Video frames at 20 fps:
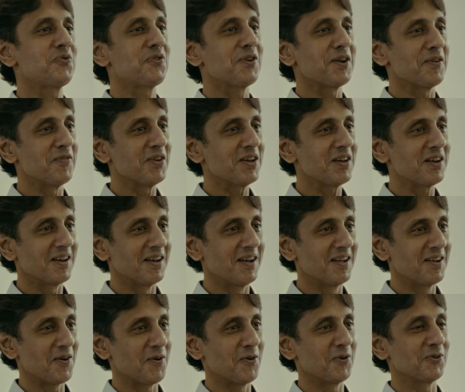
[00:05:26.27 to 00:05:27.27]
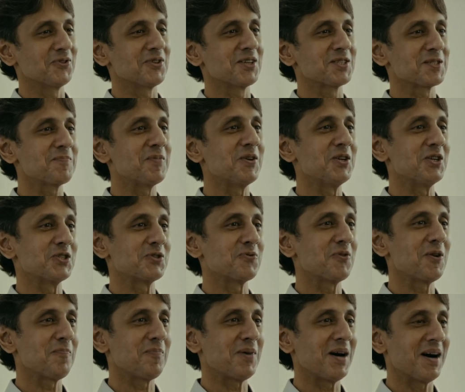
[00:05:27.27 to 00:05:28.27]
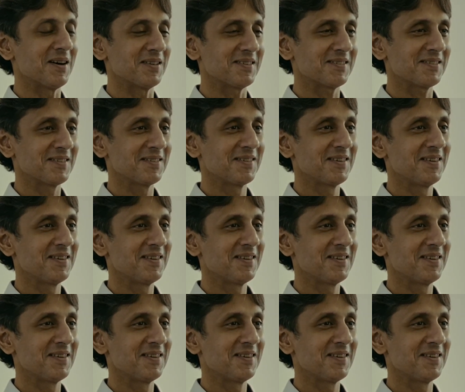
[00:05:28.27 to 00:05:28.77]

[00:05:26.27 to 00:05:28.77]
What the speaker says: trivial on the spiritual path,